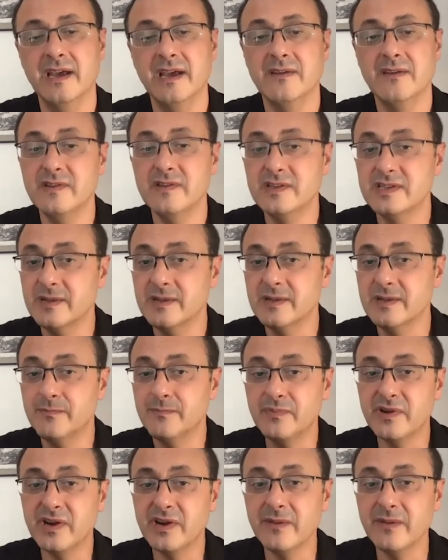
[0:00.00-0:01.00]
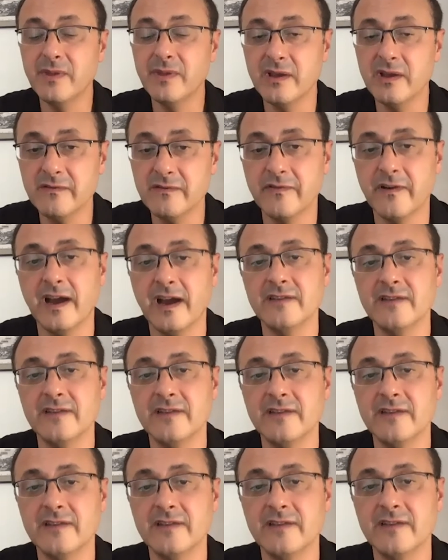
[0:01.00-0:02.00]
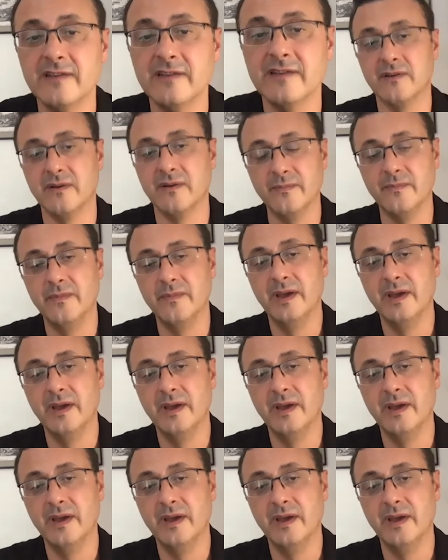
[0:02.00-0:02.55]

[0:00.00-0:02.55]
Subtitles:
which is a premium 5G spectrum.